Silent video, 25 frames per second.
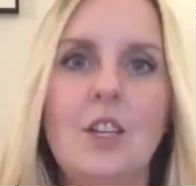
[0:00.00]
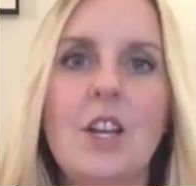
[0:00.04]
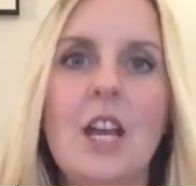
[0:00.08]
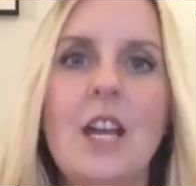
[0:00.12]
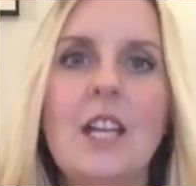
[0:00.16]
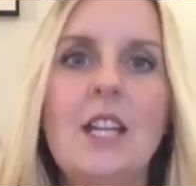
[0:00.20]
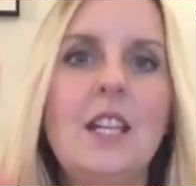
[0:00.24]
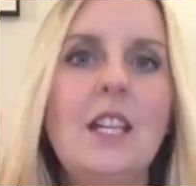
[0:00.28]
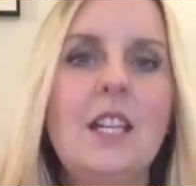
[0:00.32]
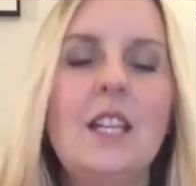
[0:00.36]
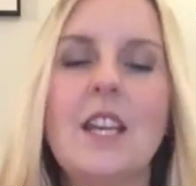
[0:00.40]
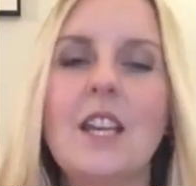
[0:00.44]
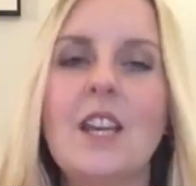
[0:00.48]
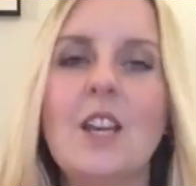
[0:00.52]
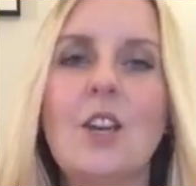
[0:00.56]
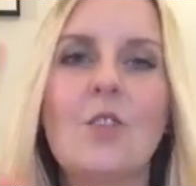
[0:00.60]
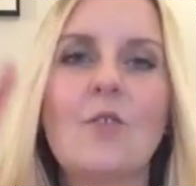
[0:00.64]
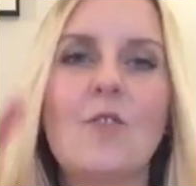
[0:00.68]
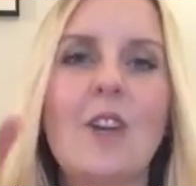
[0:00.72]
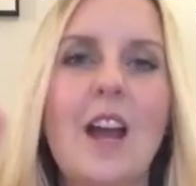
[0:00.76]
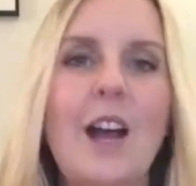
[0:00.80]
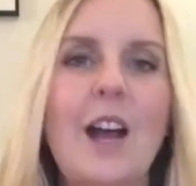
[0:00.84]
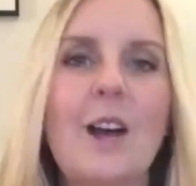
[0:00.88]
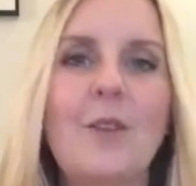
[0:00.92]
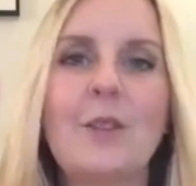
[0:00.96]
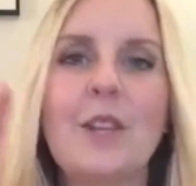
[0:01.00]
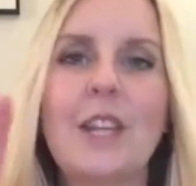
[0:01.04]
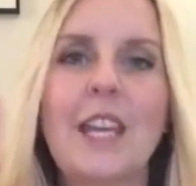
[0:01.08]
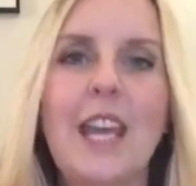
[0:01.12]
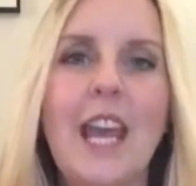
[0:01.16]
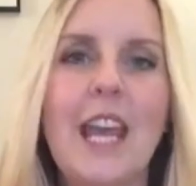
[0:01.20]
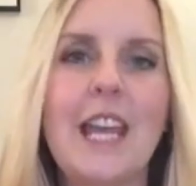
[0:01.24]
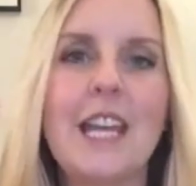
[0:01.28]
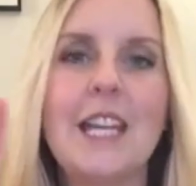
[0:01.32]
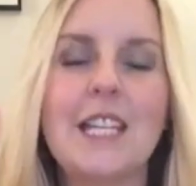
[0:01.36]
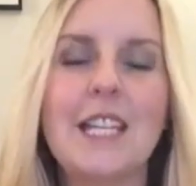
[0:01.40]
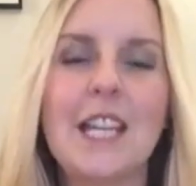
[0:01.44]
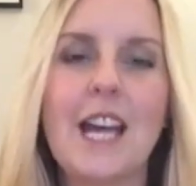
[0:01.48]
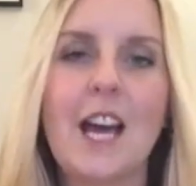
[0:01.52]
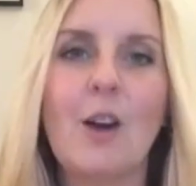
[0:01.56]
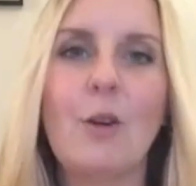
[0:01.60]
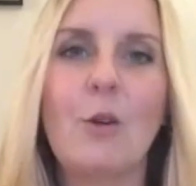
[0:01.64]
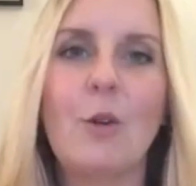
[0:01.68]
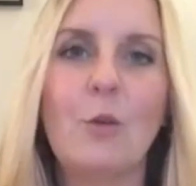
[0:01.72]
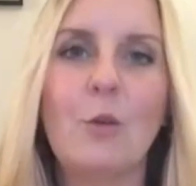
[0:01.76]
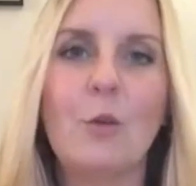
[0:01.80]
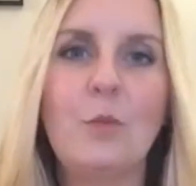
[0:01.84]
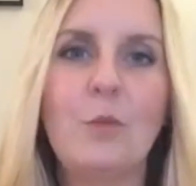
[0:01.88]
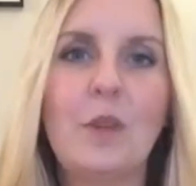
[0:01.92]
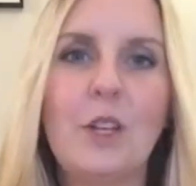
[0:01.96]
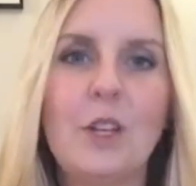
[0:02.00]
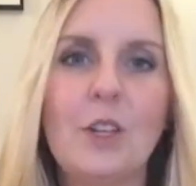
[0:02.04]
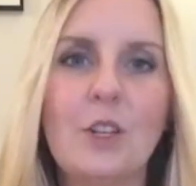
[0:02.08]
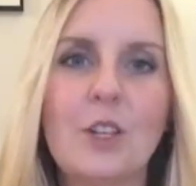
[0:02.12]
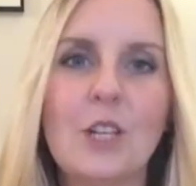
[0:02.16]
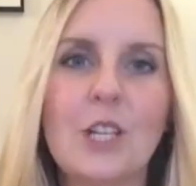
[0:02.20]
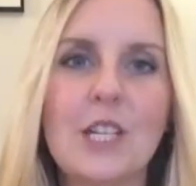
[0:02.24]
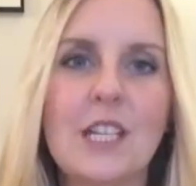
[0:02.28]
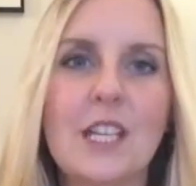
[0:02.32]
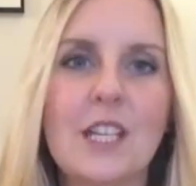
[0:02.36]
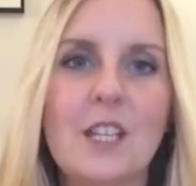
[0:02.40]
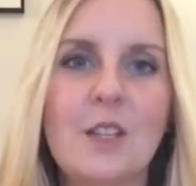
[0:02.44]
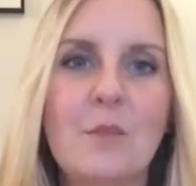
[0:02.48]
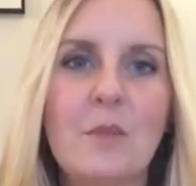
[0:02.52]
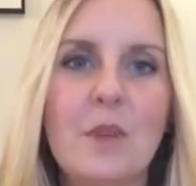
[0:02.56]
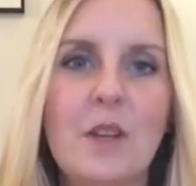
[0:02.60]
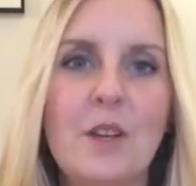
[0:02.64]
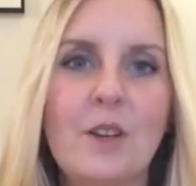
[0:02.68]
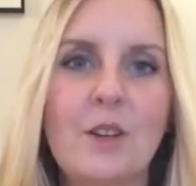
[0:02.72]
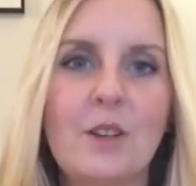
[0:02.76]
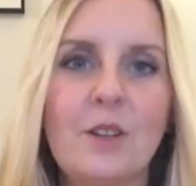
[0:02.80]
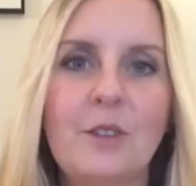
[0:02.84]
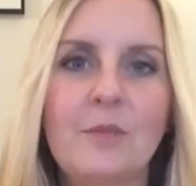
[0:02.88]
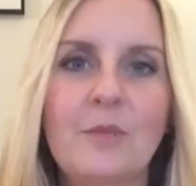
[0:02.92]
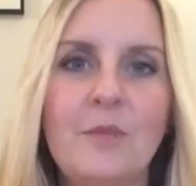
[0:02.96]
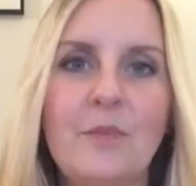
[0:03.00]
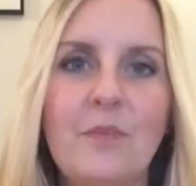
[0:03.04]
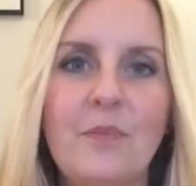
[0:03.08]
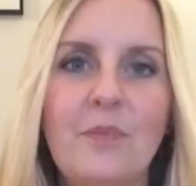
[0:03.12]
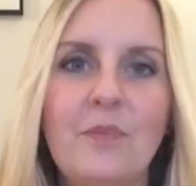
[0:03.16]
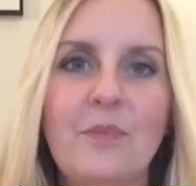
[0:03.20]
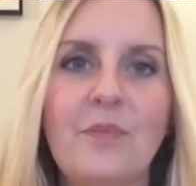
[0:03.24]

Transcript: Anything around the cake tower would be good in the middle.